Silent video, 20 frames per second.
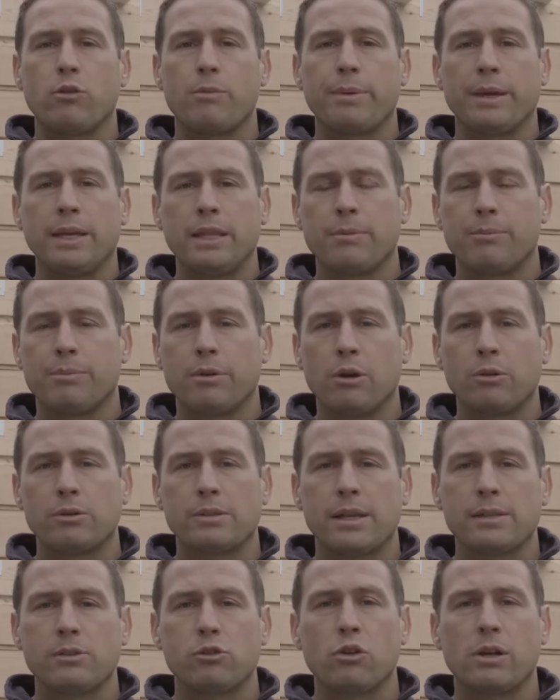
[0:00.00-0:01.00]
repeat the
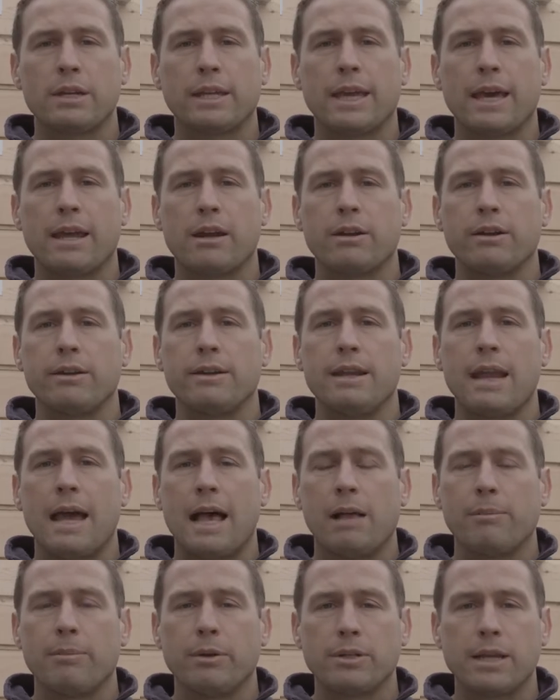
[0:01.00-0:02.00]
process, trying to get our
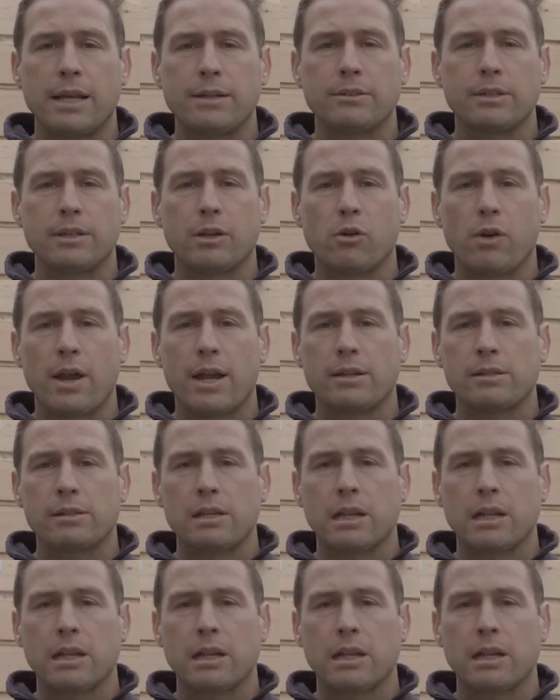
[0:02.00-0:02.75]
elbow down to the ground as